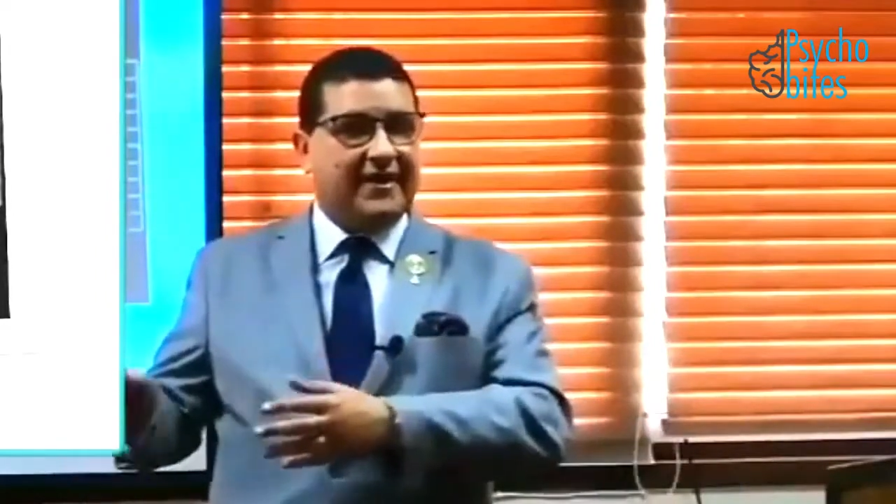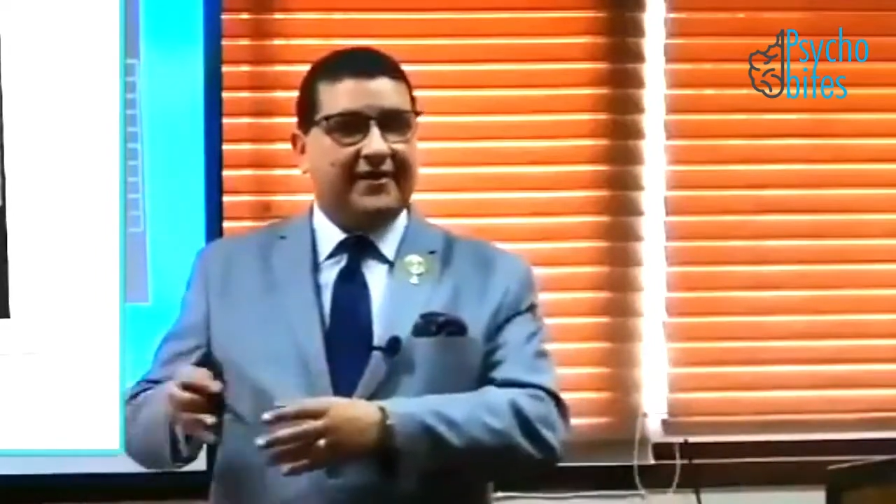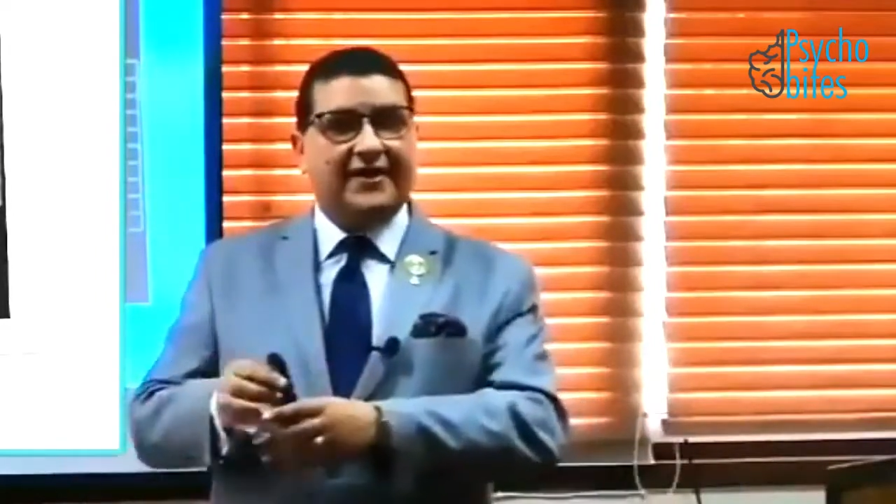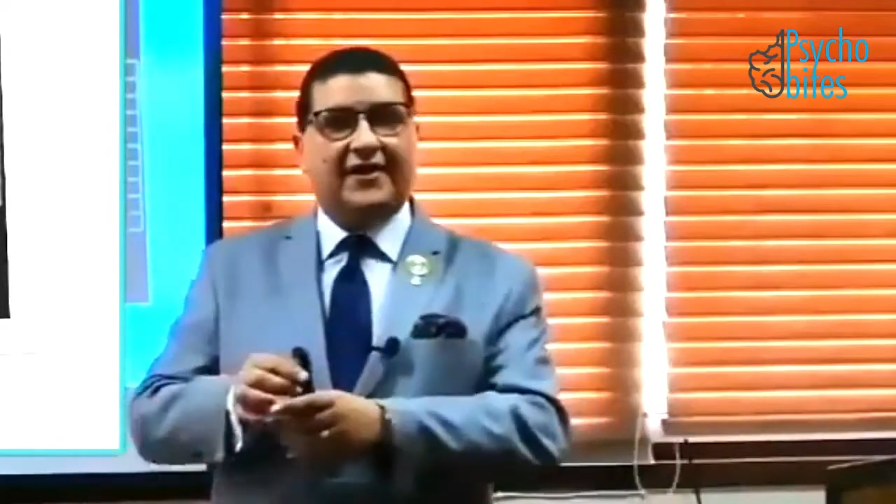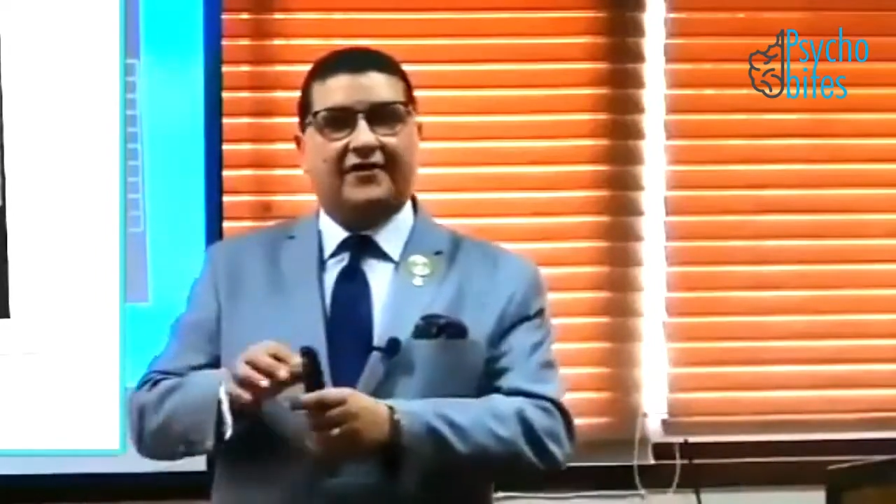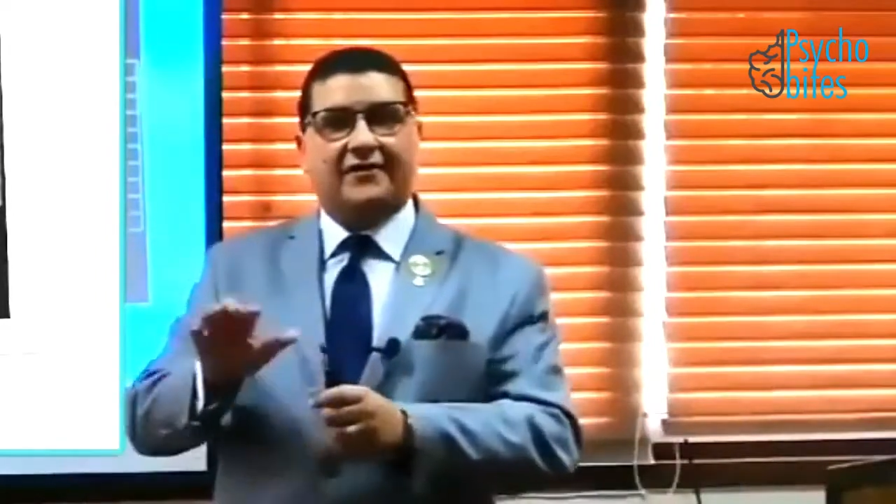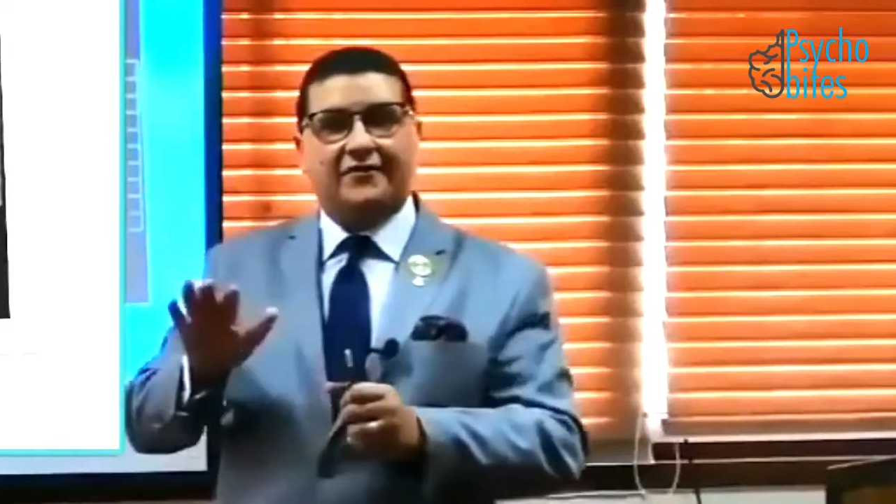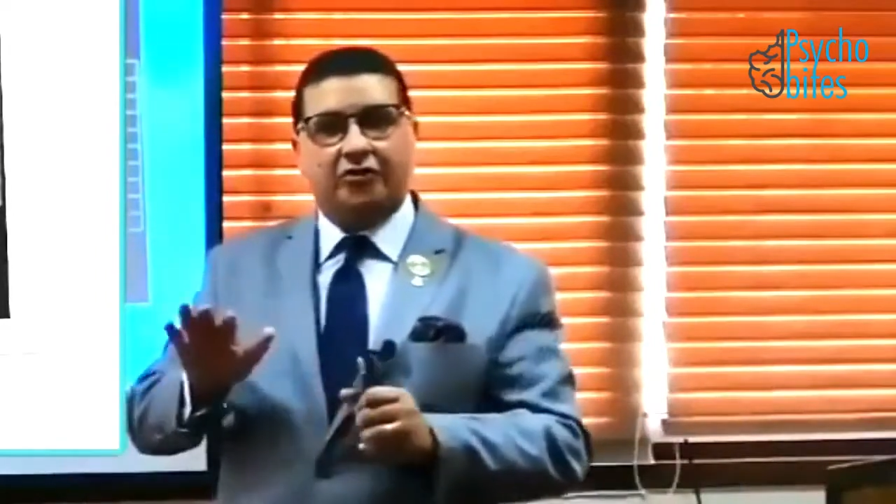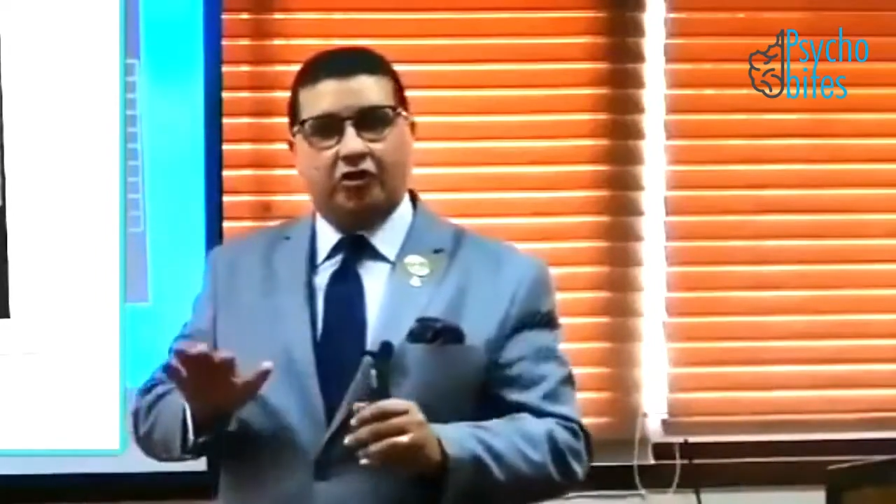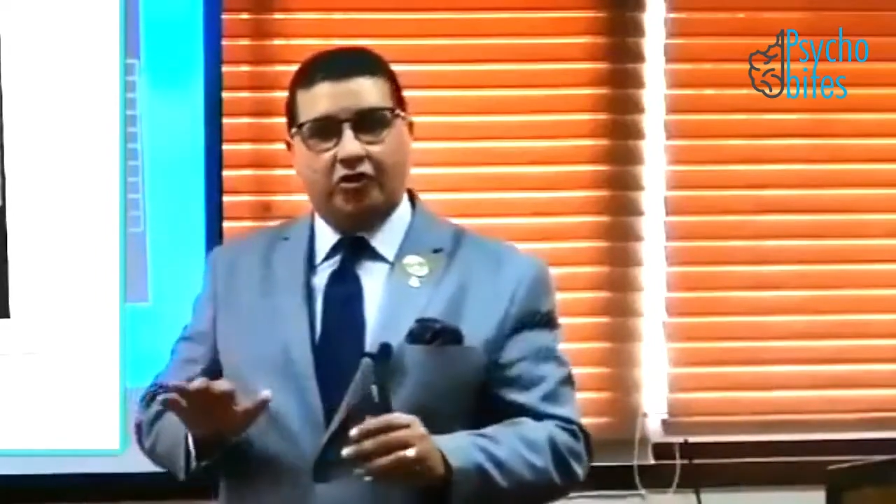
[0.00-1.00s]
They are
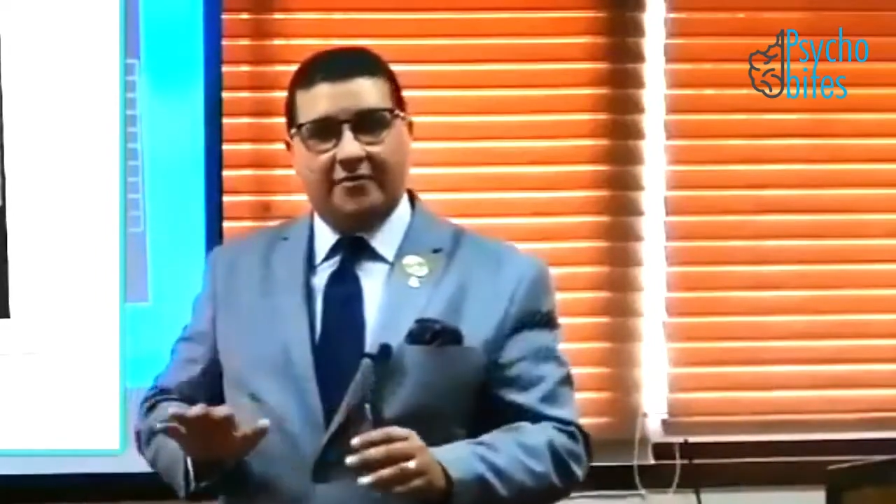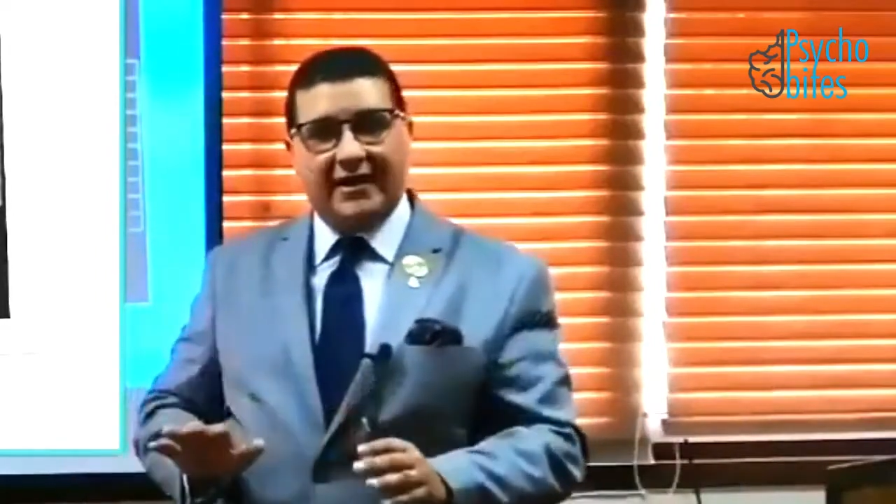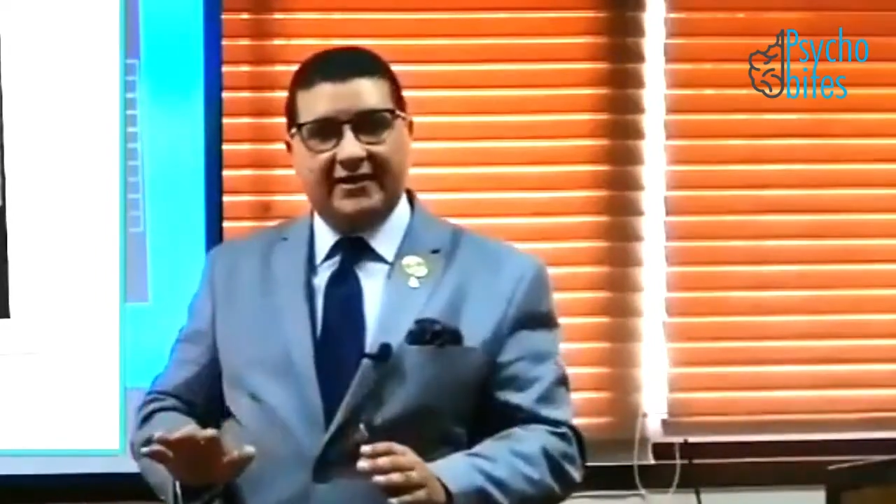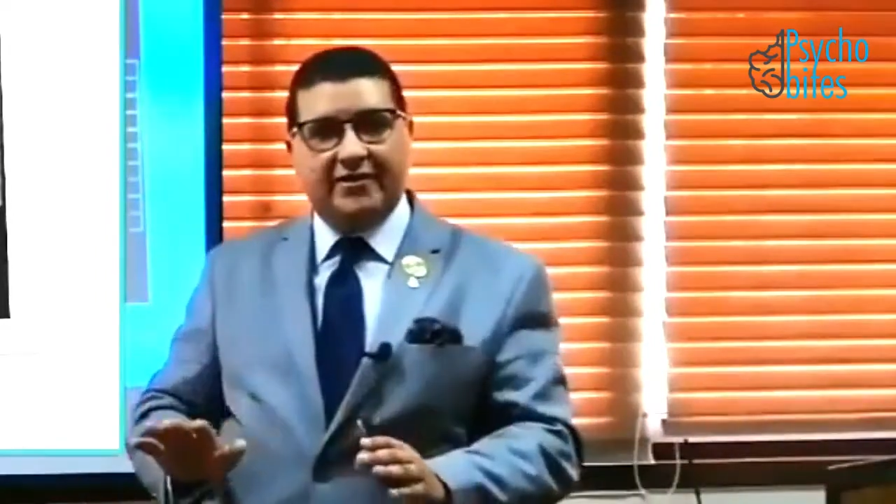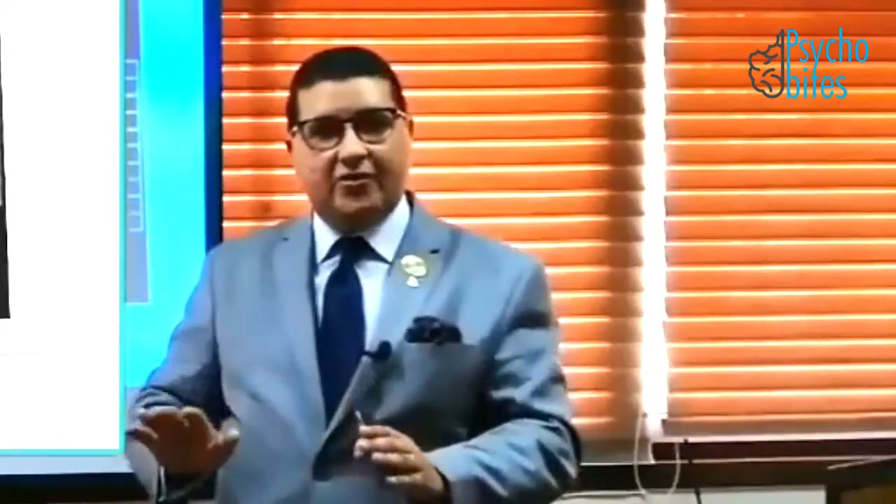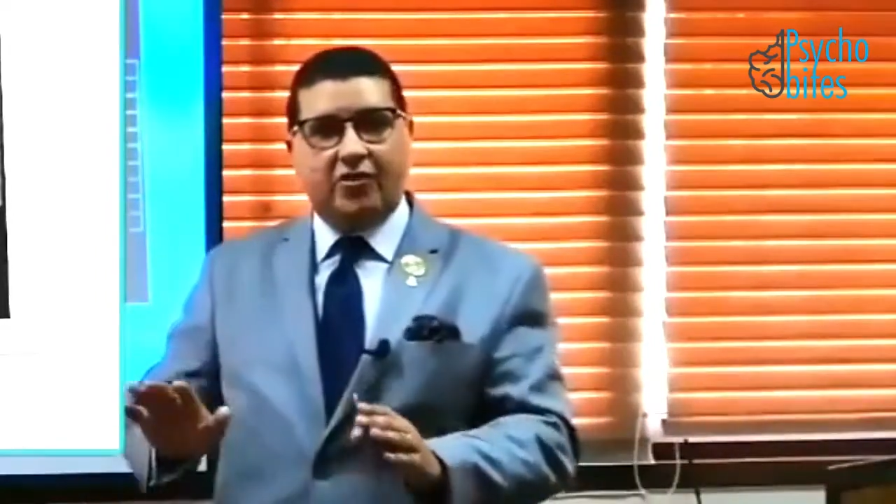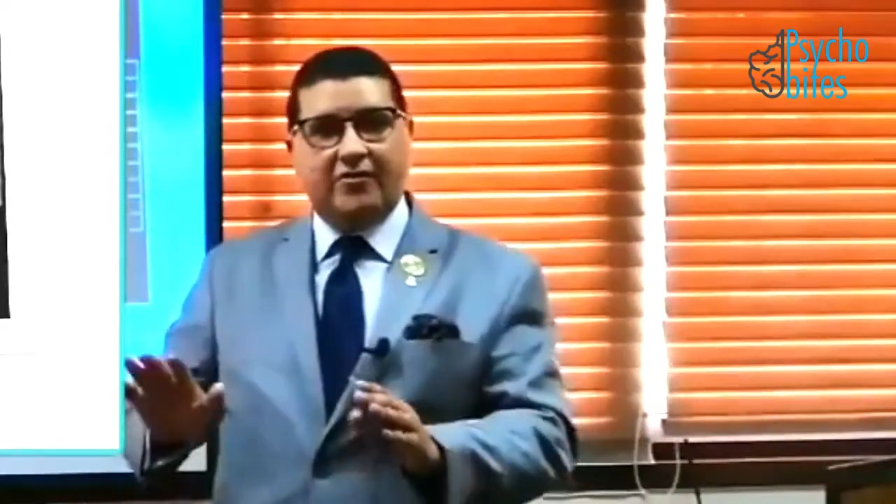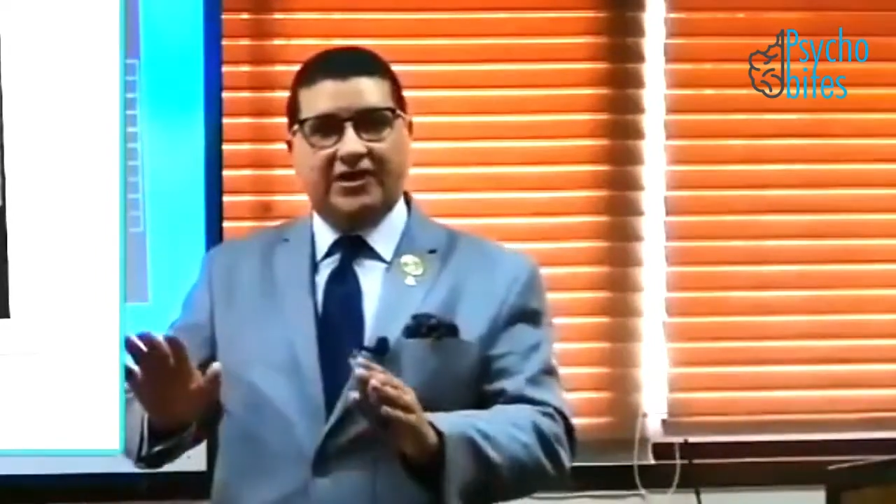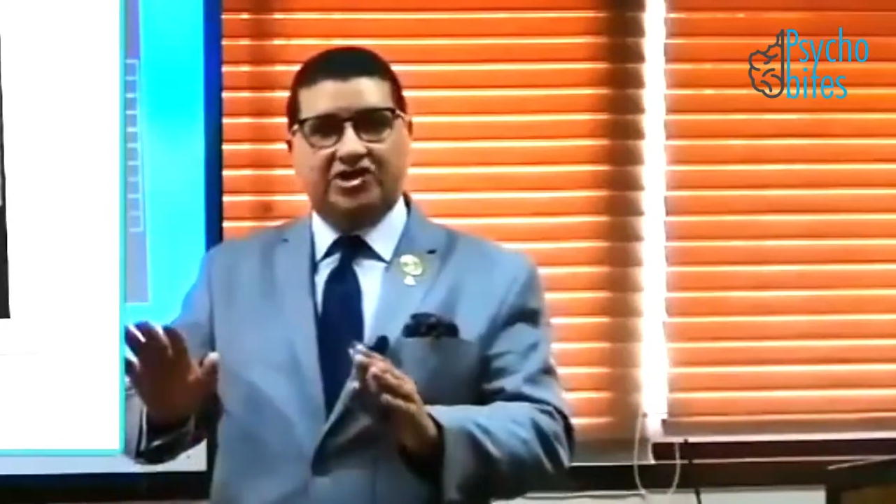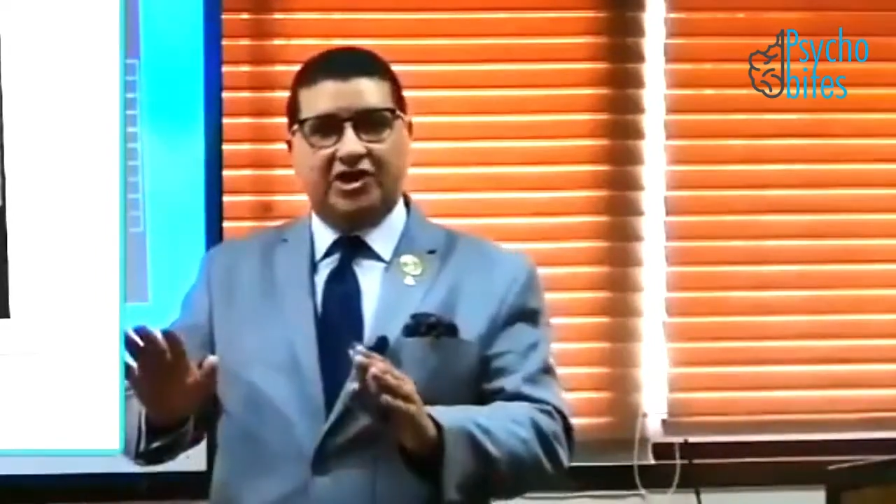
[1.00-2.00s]
normal
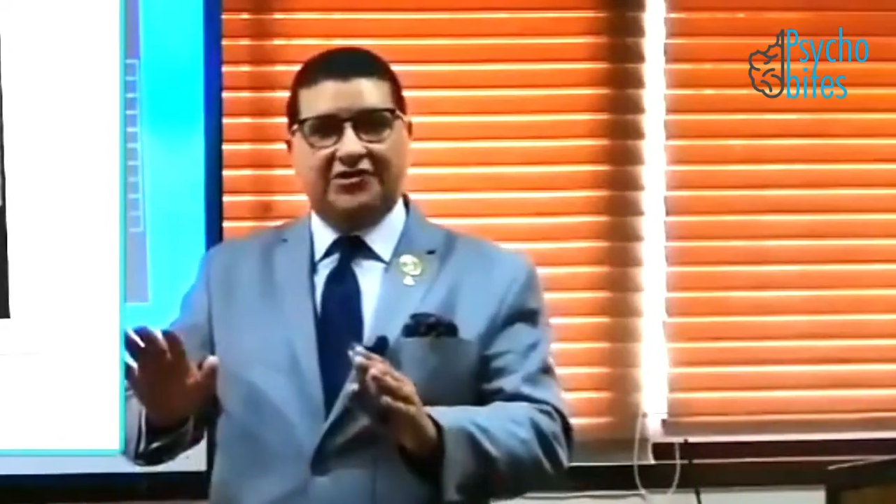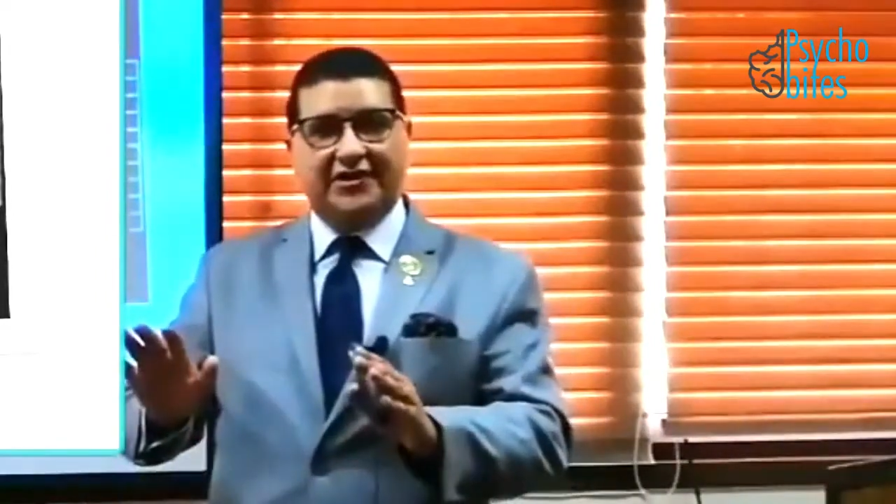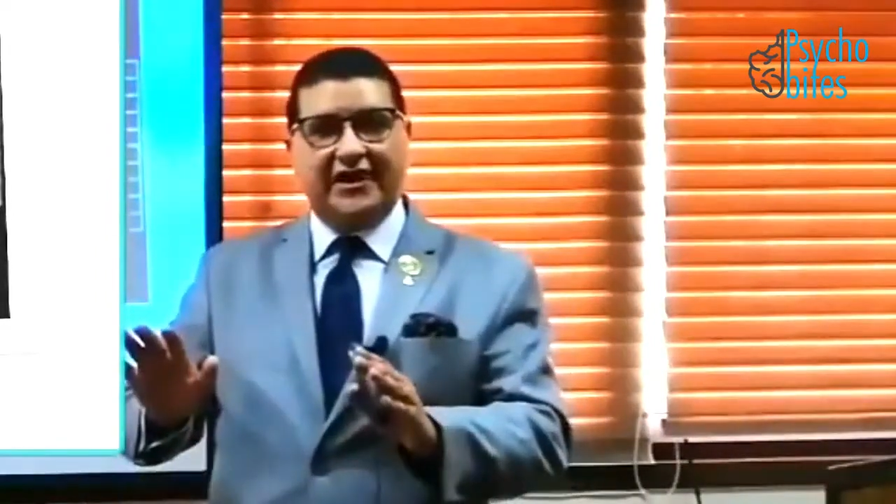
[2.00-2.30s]
growing children,